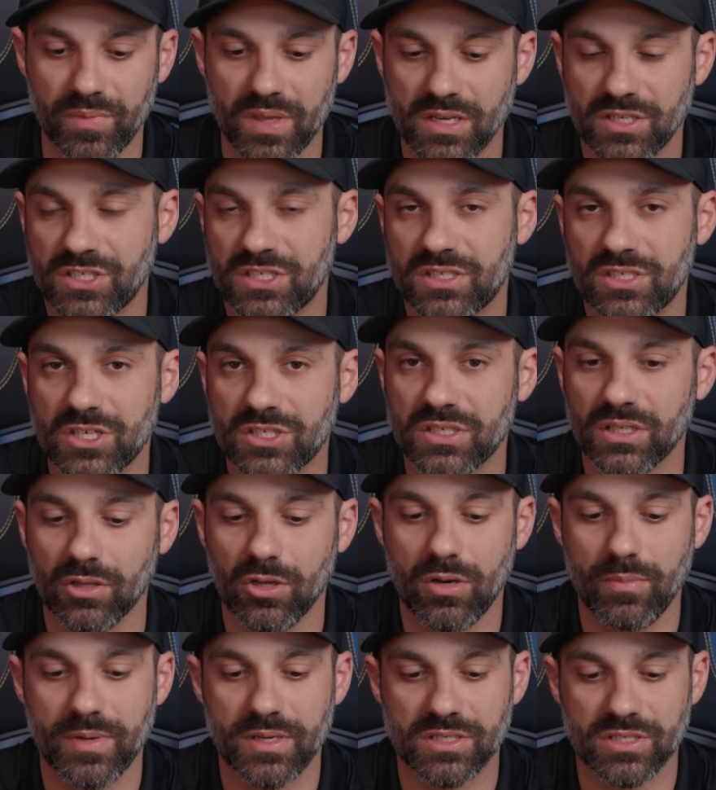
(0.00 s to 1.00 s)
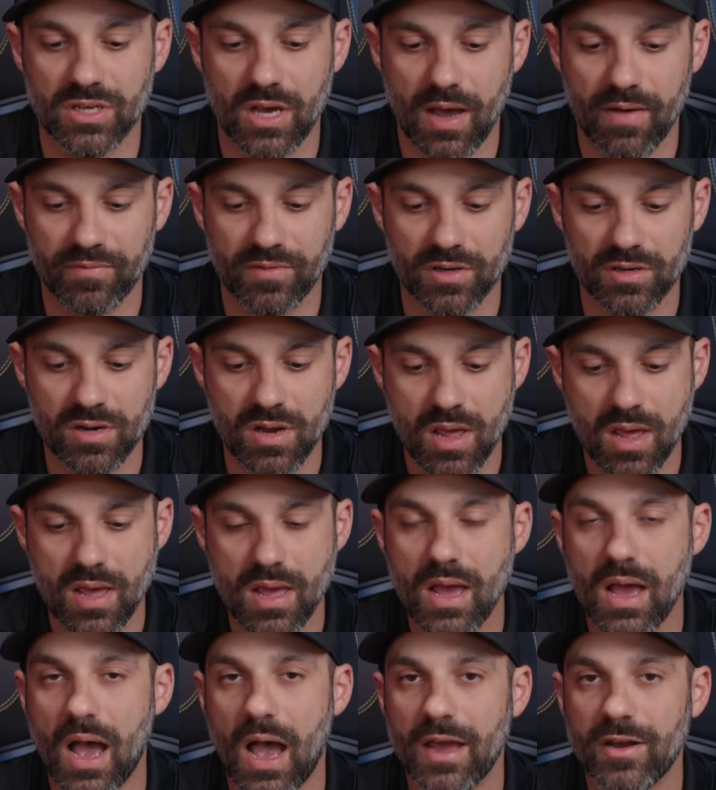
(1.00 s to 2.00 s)
It's just a little bit softer.
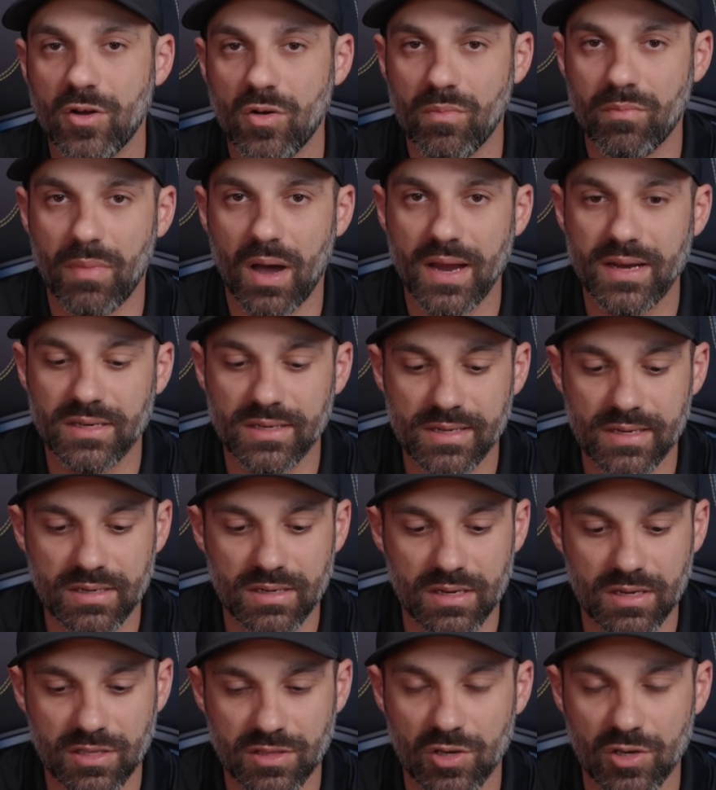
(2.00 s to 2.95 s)
I don't mind it.